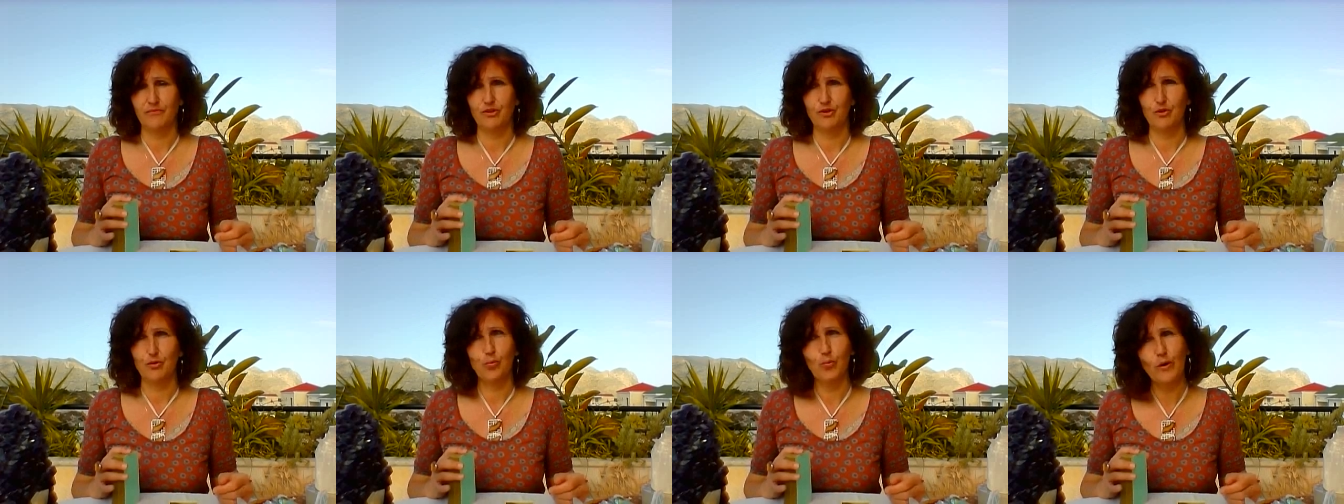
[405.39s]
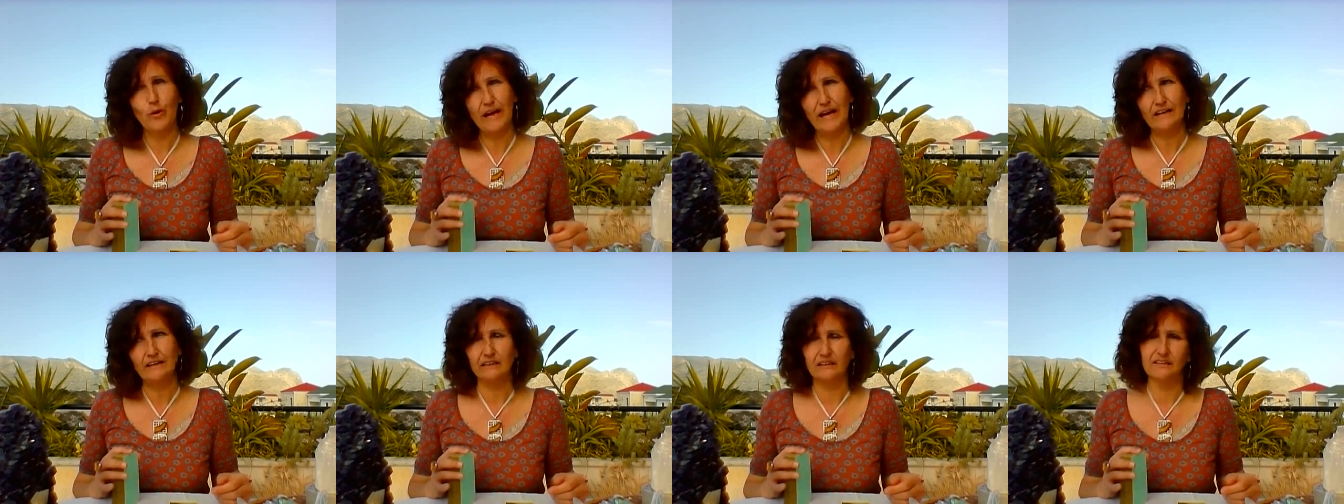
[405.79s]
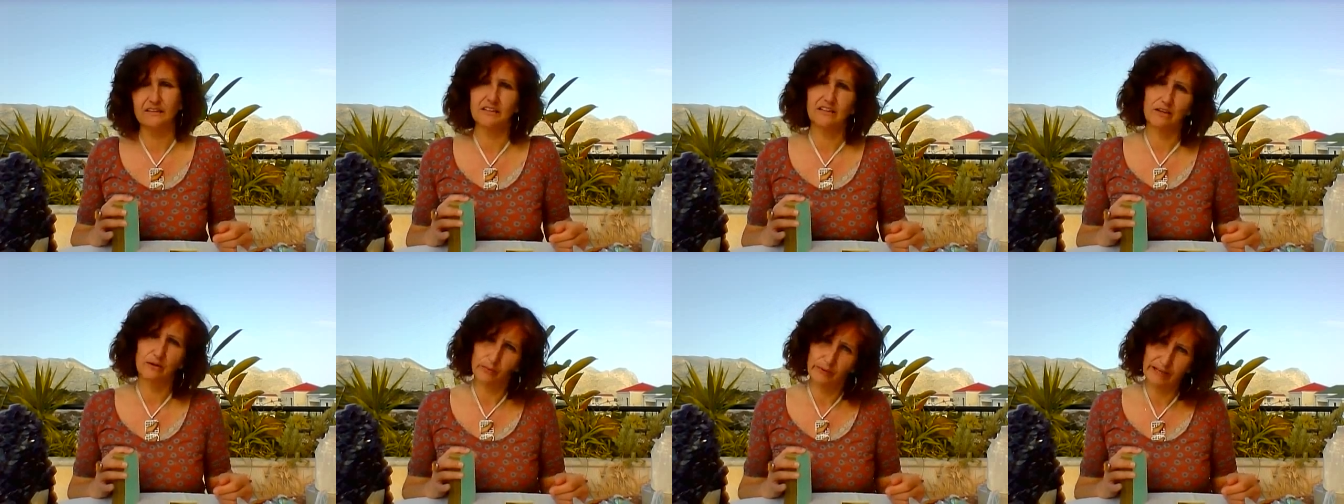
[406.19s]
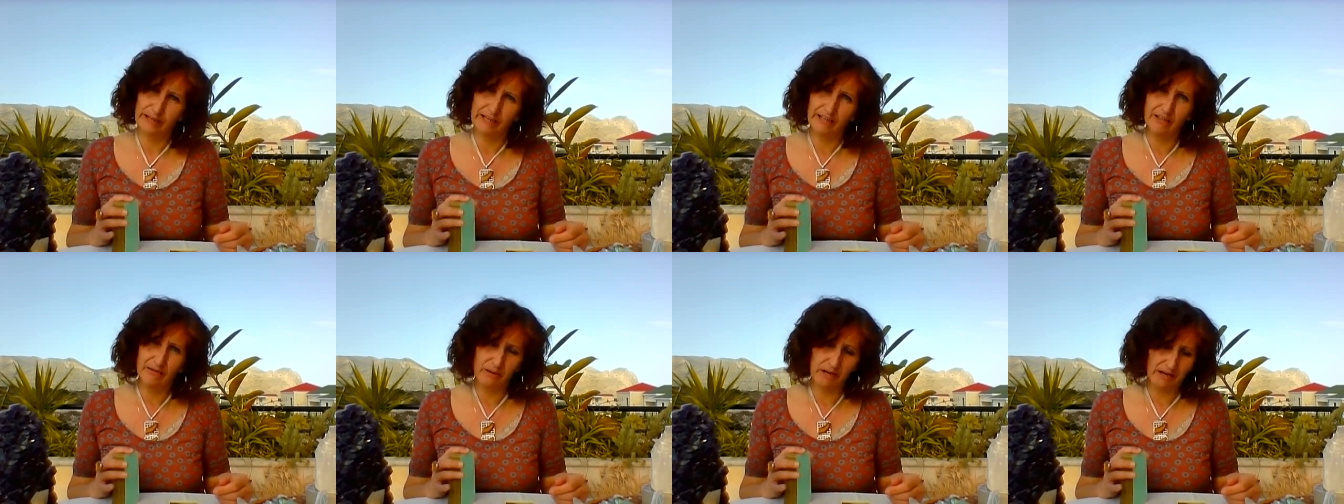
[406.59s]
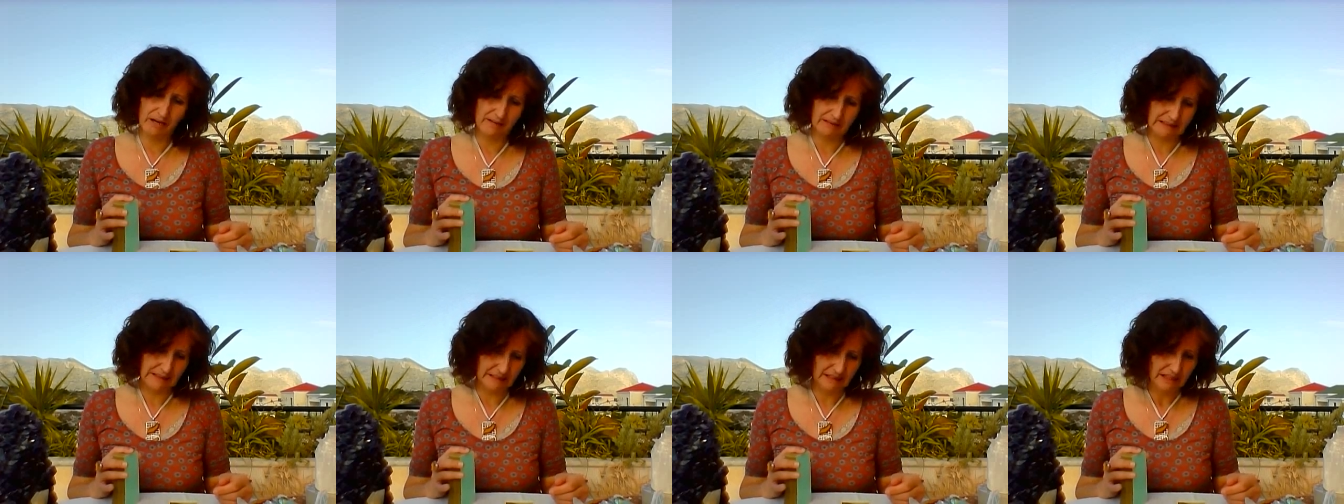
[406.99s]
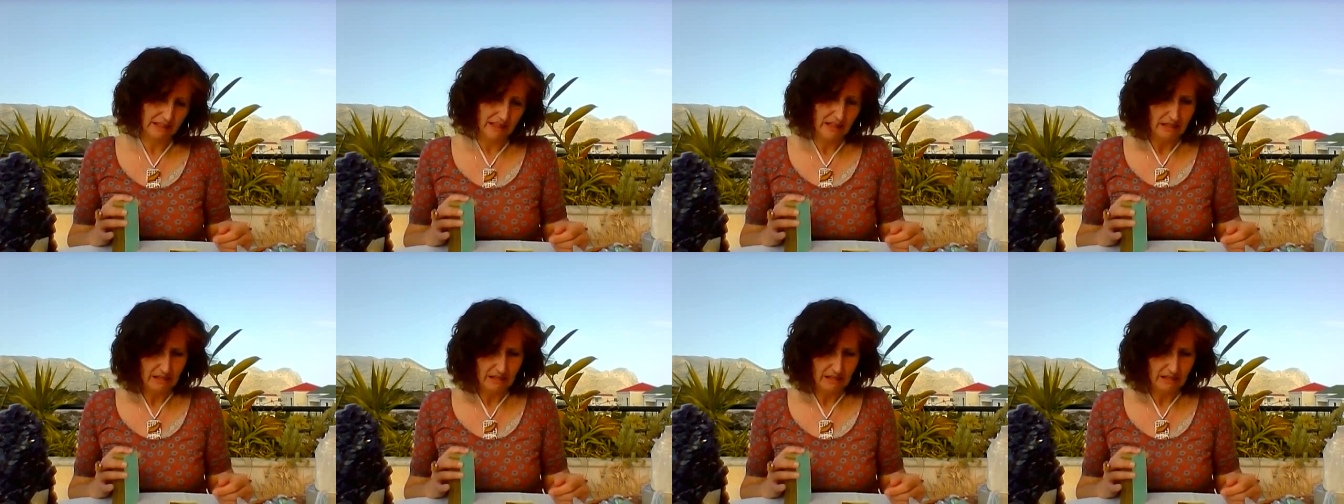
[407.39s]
were not aware about it.